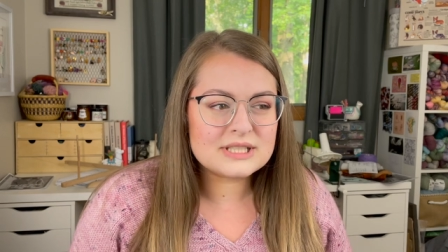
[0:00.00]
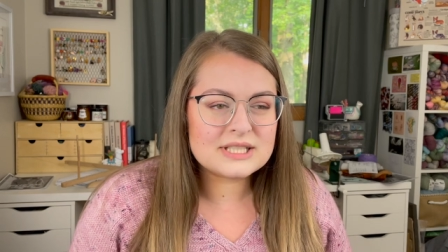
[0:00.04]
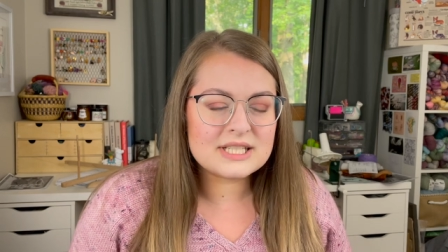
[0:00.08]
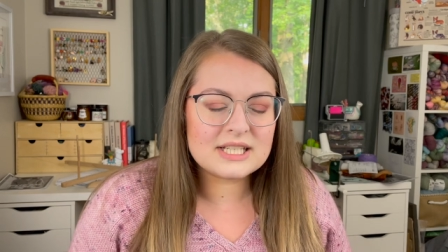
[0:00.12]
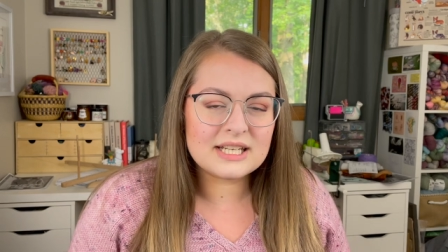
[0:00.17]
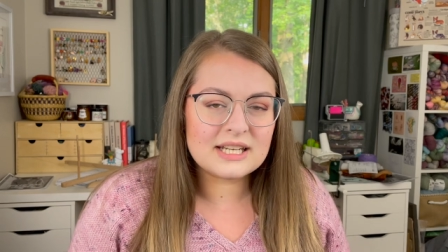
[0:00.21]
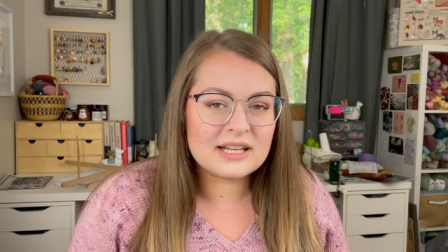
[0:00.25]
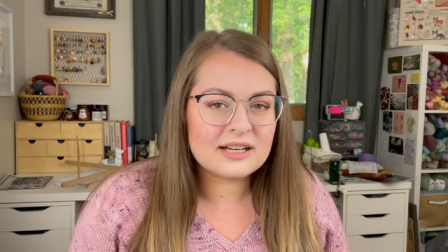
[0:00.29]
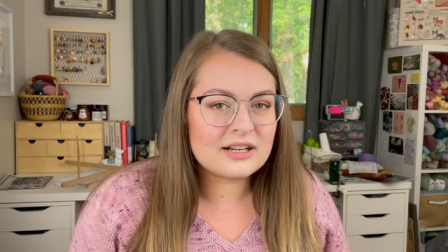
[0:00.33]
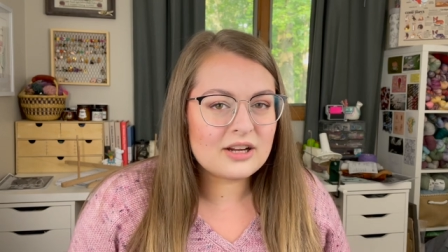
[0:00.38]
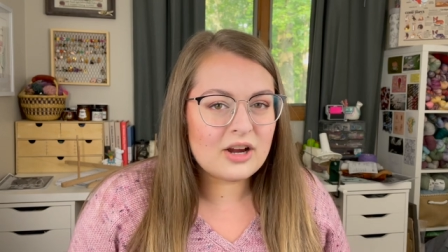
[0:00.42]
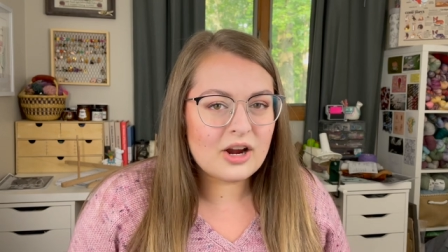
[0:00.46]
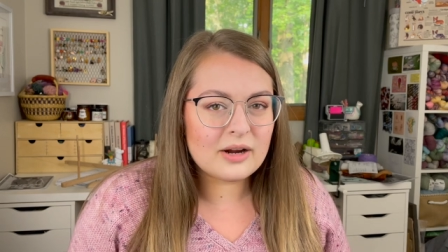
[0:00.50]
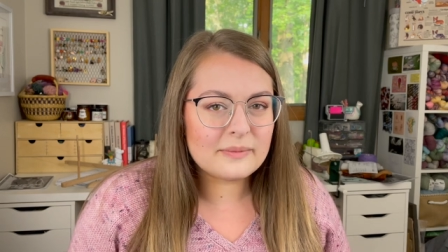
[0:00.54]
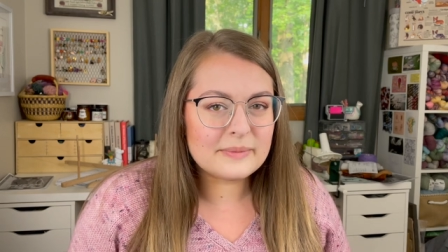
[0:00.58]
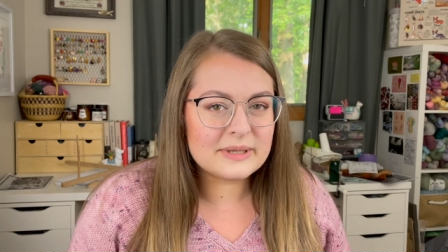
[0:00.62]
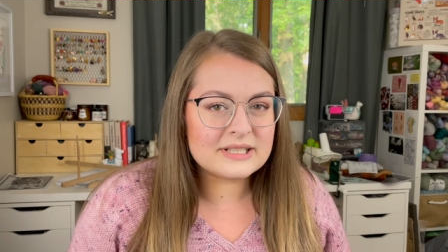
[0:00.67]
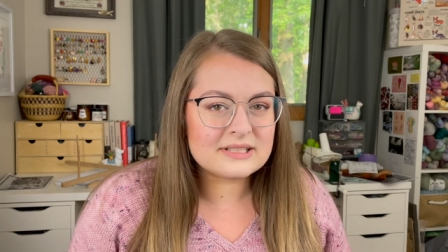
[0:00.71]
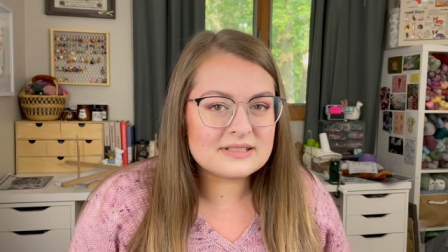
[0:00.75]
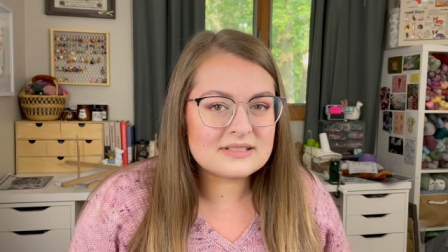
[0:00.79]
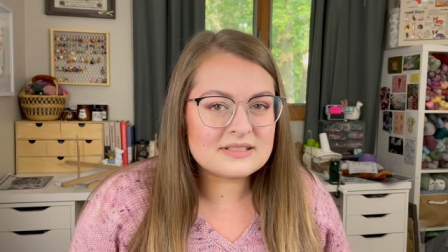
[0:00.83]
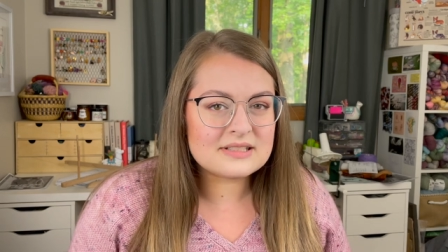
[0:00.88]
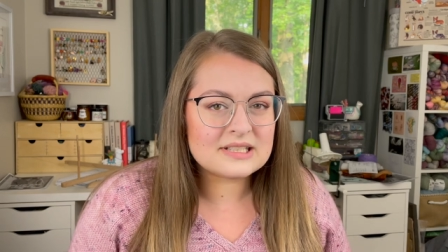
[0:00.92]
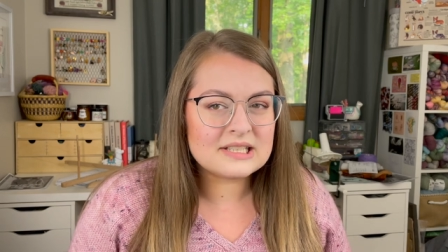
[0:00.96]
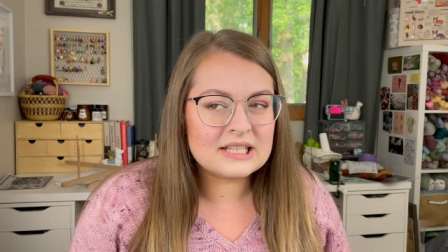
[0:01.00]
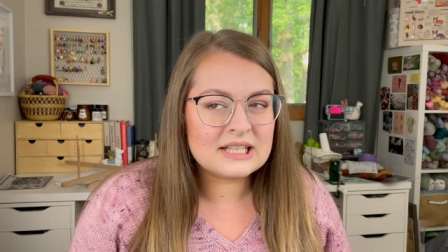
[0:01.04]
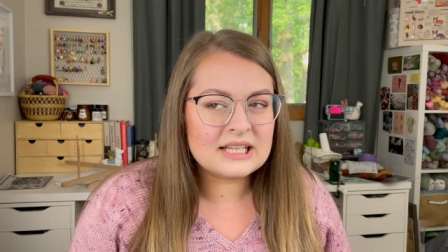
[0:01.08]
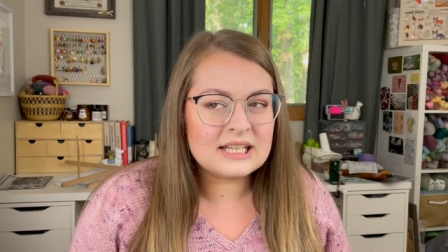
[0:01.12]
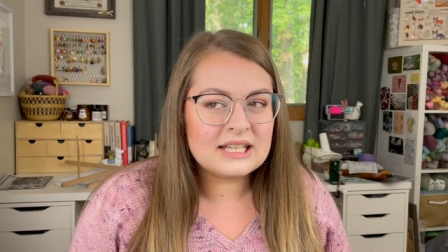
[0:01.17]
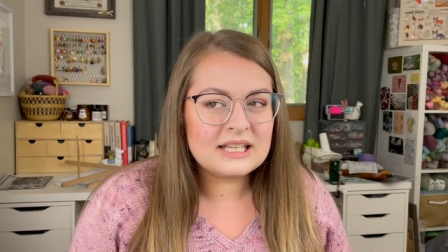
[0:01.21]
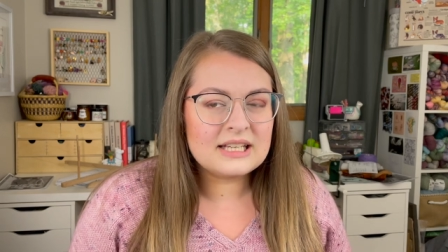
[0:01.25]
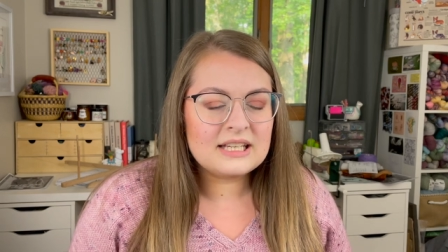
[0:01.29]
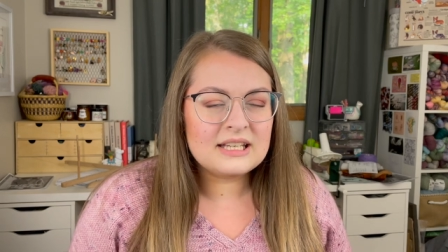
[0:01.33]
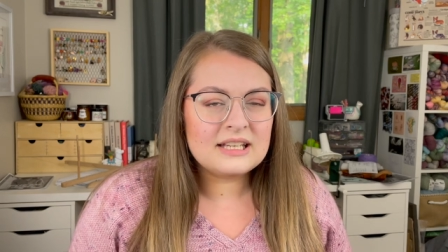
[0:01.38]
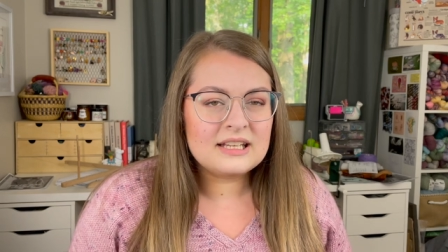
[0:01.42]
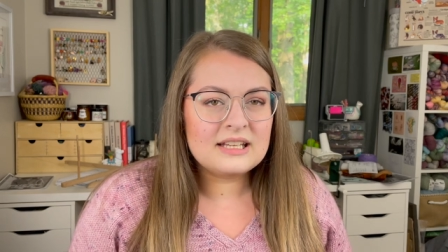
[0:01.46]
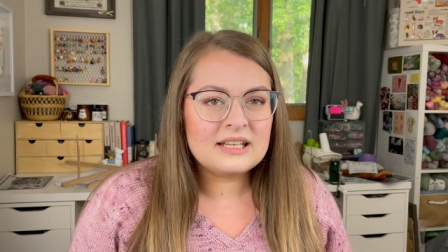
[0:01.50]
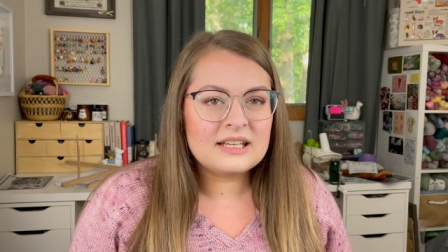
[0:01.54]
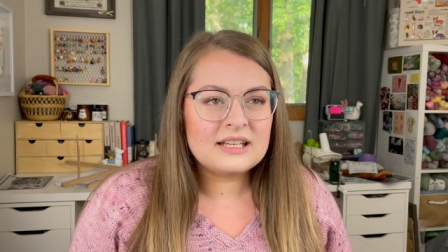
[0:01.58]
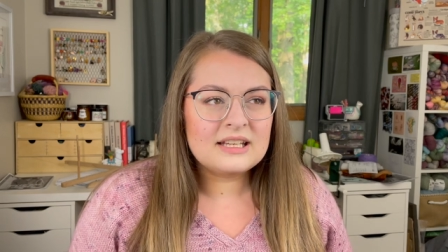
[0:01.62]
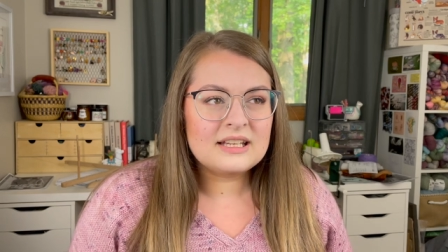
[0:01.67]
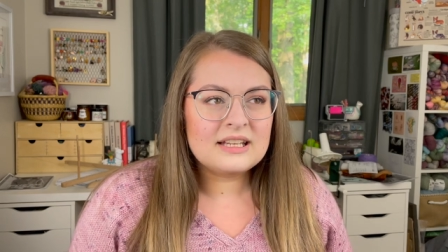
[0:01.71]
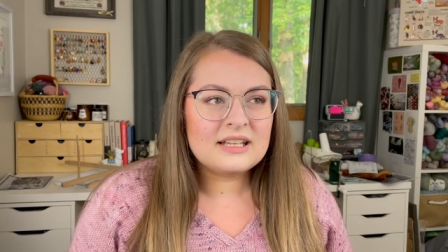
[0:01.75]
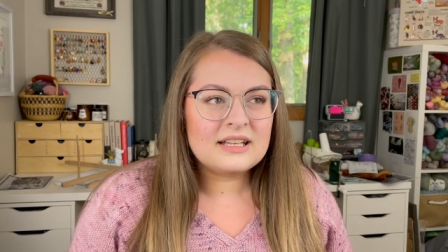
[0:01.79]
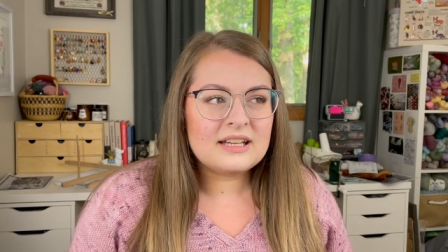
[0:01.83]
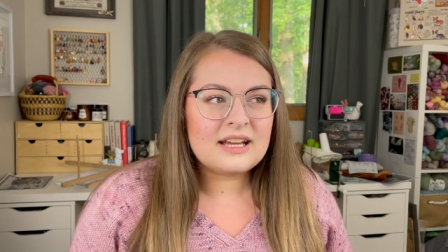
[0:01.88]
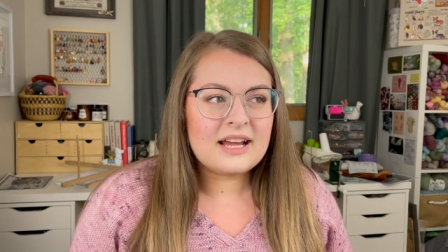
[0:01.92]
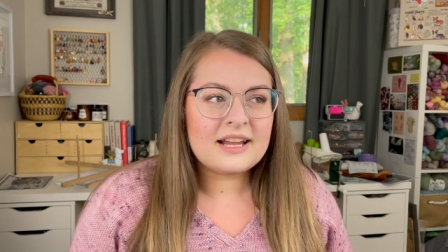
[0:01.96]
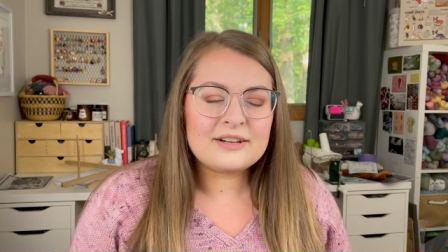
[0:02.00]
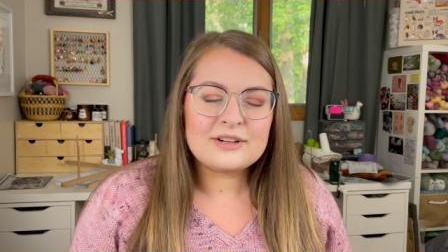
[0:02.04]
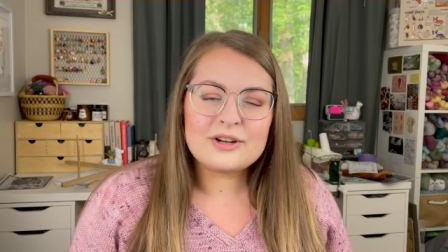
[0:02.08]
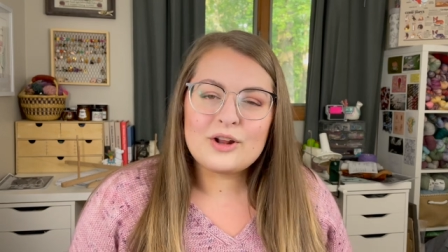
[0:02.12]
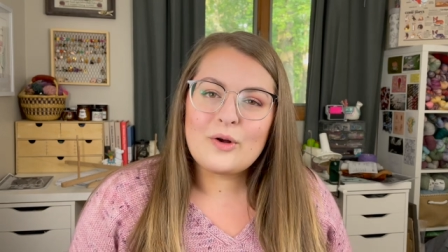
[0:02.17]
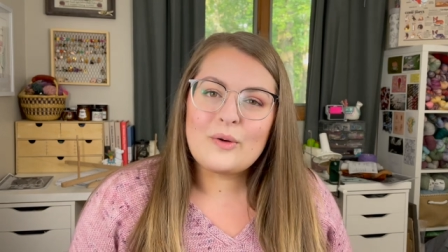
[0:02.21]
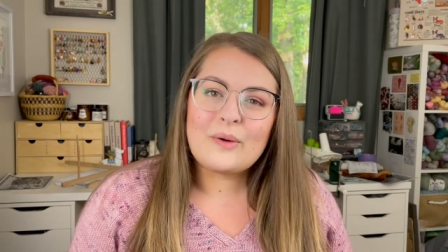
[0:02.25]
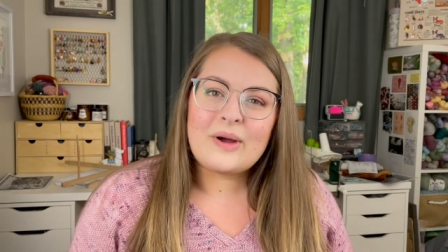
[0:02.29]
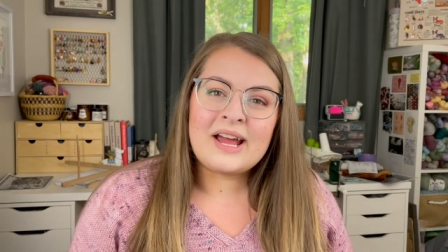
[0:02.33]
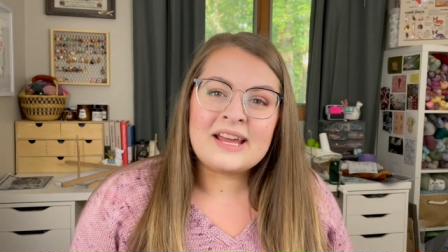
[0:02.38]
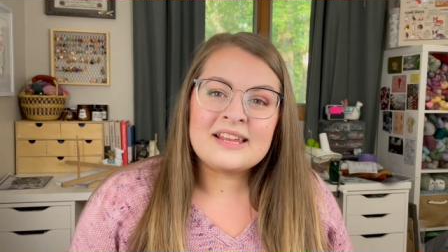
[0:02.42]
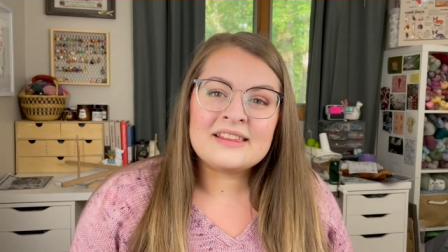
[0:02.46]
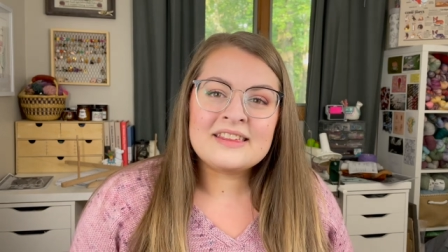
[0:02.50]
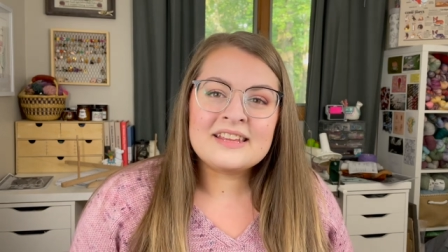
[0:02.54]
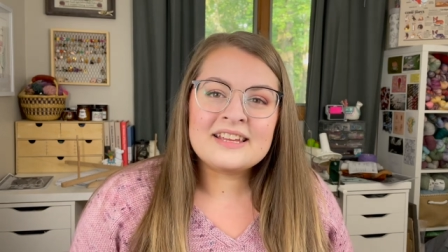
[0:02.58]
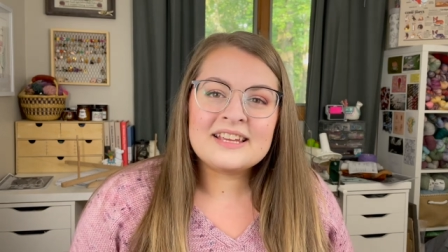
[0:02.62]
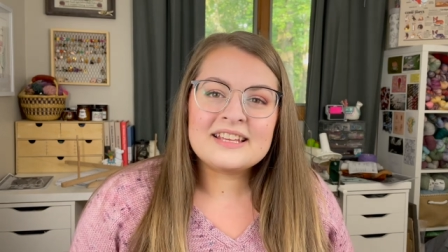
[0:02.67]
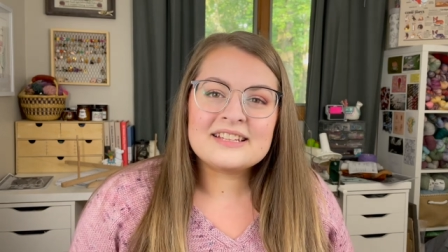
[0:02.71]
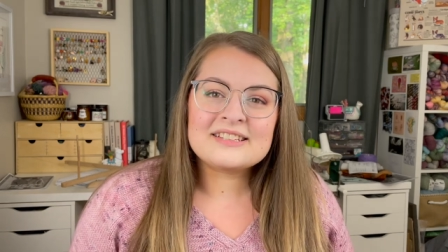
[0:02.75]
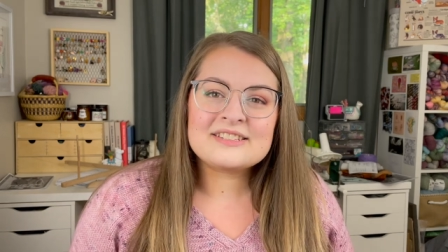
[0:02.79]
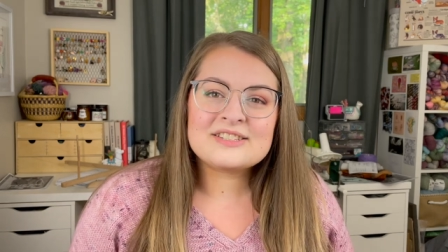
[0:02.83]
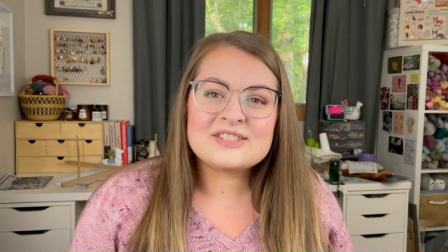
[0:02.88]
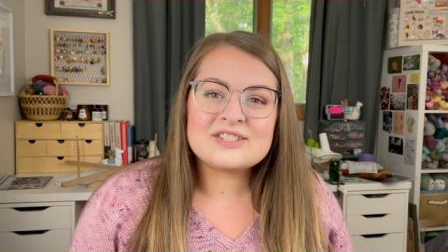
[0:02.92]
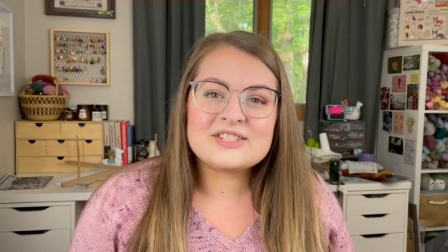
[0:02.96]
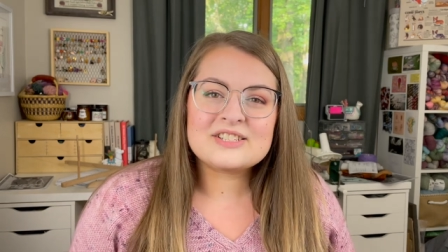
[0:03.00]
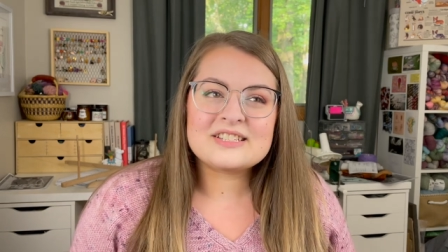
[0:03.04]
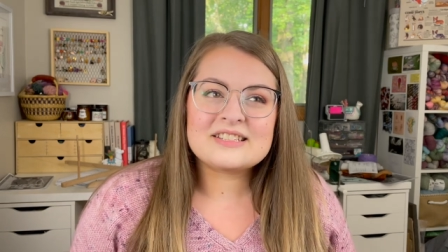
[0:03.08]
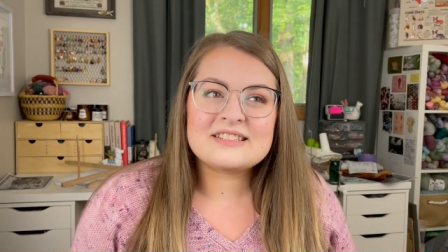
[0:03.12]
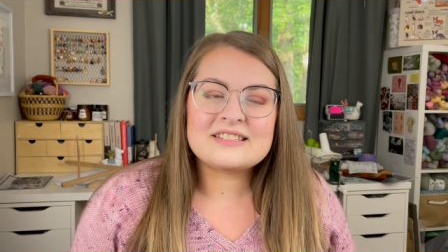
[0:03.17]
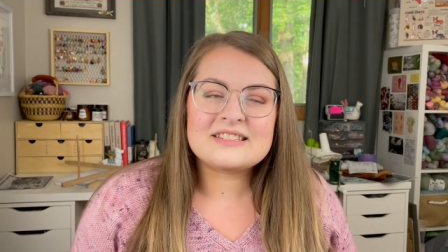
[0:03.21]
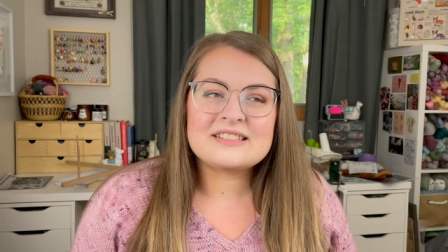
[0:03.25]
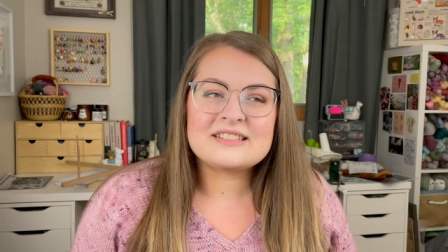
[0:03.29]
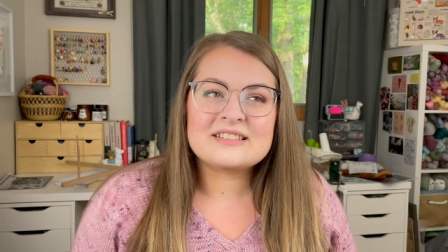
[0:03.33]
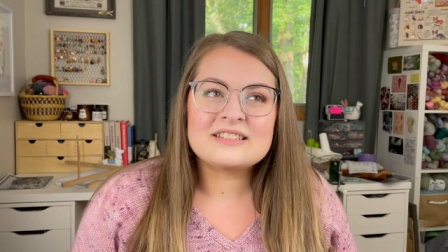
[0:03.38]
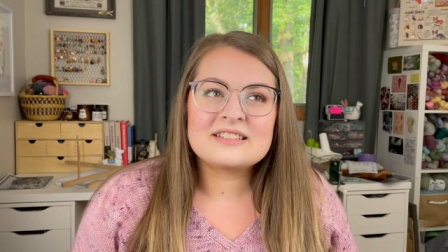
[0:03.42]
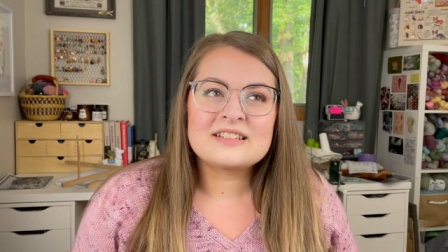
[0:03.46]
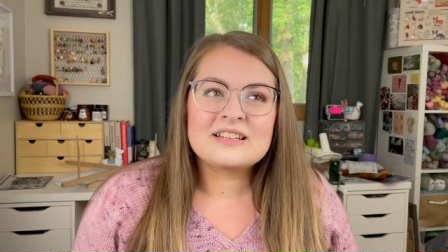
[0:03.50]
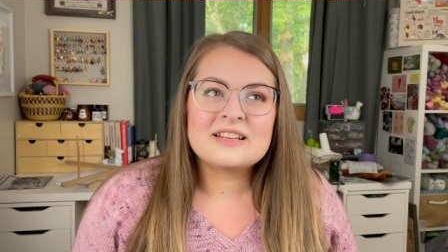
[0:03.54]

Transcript: to knit a garment. I don't know. I think it's just